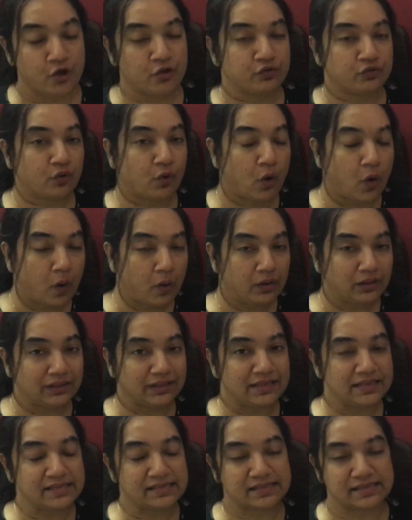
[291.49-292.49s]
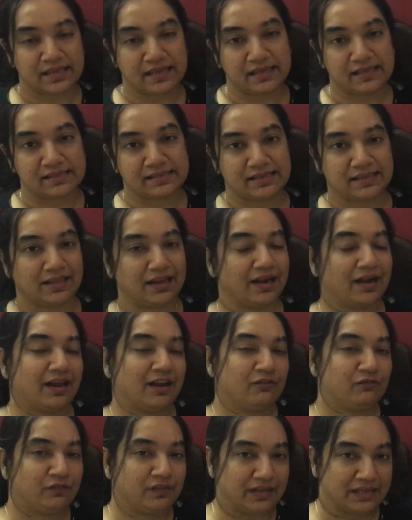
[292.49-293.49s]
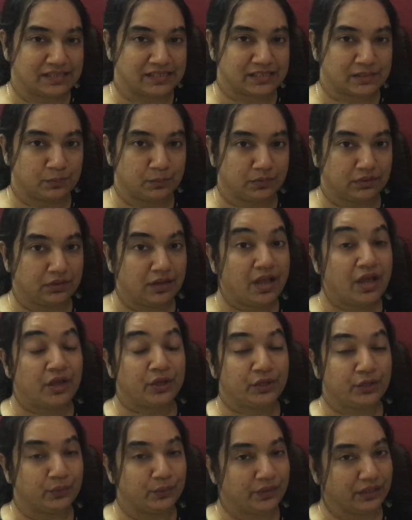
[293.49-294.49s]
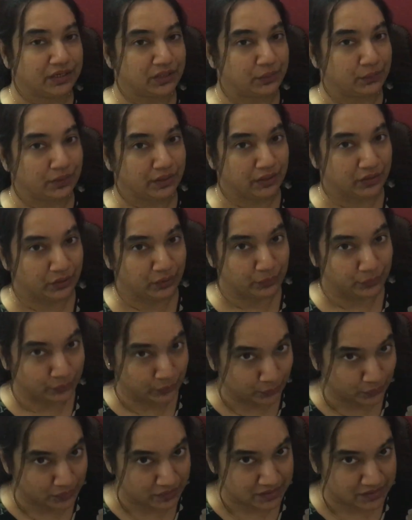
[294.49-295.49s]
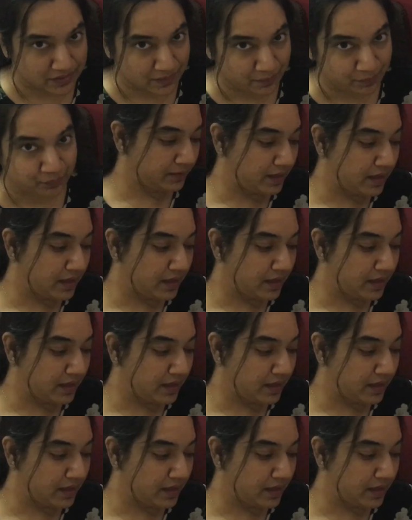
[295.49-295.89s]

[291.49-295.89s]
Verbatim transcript: So all these things that are flexible, you need to include those.